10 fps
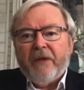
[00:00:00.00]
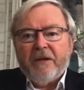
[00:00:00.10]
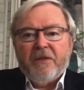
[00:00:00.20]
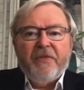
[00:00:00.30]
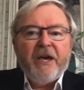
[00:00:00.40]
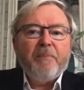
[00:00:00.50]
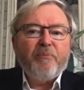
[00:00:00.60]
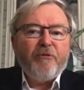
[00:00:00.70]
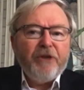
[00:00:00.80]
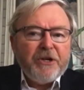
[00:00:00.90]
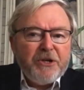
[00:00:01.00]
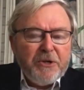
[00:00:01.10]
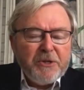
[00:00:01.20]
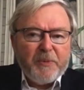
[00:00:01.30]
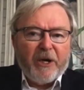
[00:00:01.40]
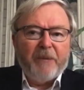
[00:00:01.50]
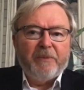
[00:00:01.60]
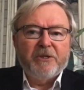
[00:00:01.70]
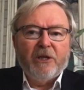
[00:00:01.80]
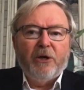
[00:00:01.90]
that their print
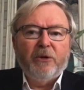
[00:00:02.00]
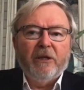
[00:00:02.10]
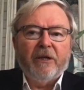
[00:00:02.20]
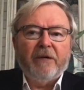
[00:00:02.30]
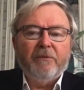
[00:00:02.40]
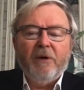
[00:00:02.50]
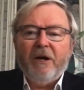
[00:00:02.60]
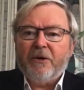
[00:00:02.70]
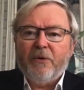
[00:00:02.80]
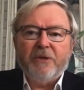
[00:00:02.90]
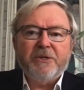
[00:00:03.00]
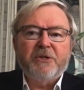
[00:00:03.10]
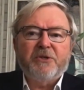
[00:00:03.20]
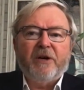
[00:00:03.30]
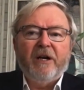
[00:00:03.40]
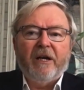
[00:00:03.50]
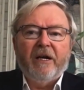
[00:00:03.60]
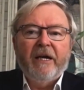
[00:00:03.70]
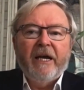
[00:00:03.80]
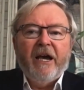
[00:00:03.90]
newspapers locally, right across
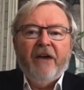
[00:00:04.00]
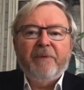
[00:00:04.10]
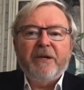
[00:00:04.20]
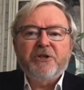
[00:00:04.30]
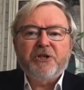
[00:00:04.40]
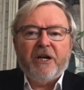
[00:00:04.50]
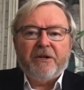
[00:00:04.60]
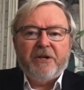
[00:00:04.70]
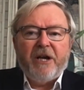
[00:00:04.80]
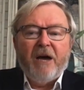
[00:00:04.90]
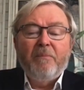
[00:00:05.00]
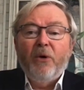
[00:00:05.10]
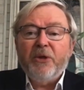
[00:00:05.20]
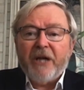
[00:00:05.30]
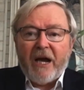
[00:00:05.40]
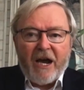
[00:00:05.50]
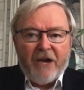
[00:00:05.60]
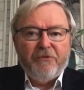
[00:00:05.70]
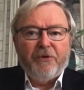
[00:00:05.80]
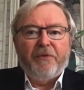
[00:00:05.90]
Australia, have been shut down, more than
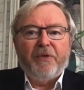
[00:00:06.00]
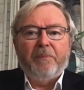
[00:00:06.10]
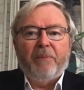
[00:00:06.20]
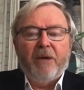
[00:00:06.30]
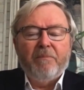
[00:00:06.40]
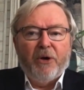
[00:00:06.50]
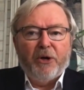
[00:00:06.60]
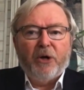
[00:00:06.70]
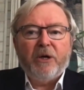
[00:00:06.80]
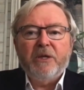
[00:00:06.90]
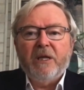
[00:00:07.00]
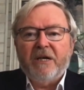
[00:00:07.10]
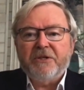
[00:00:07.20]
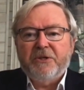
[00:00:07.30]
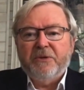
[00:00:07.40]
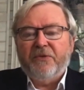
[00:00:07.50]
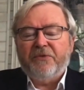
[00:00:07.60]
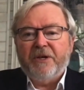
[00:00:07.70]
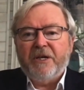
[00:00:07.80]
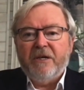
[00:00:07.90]
100 of them by Murdoch in the last two or
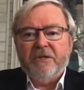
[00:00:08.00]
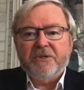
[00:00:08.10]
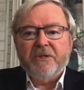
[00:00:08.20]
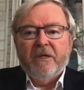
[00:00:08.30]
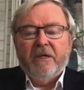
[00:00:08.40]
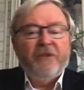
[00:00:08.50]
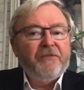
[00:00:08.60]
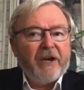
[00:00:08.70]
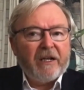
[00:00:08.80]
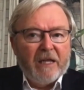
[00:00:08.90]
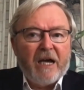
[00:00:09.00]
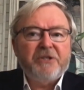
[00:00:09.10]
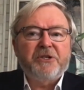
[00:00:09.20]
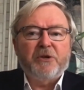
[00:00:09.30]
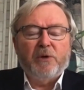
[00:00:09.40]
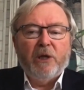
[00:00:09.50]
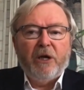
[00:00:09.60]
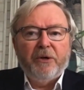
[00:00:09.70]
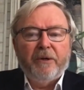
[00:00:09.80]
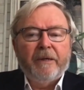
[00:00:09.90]
three years. In fact, last year
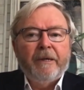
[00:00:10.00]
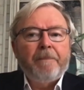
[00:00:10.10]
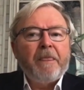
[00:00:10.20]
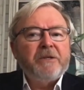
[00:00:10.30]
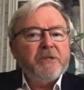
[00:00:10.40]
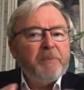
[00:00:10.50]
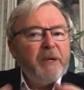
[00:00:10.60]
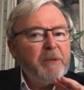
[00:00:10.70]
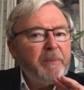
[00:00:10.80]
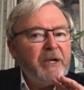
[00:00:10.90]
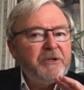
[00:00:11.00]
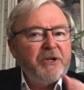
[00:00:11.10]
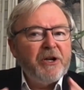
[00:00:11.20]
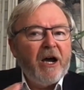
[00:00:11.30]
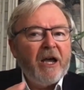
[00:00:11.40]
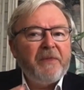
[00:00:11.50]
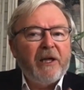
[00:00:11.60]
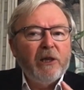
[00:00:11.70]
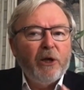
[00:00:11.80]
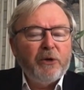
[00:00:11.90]
alone. So people are being denied
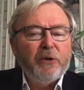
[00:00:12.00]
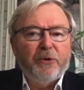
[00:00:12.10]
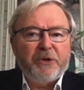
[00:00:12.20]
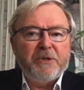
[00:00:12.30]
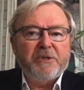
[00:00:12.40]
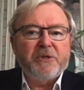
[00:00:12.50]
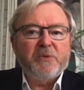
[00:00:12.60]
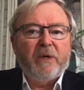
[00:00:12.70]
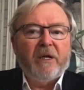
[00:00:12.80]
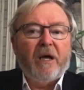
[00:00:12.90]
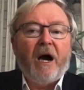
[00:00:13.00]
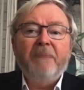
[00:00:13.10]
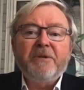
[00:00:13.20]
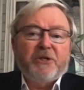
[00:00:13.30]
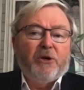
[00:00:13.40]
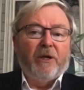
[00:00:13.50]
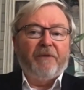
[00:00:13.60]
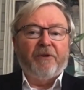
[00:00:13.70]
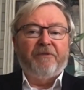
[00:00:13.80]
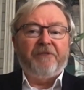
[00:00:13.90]
their local news as well. I'm just
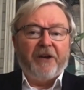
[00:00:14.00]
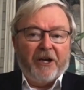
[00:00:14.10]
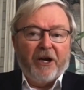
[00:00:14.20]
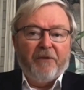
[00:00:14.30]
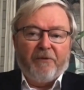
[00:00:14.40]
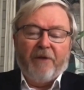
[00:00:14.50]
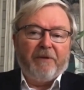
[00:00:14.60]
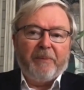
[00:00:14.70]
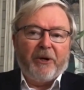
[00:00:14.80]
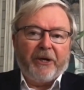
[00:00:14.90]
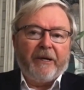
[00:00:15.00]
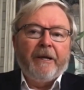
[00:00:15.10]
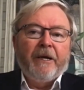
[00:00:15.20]
calling for a fair go for everybody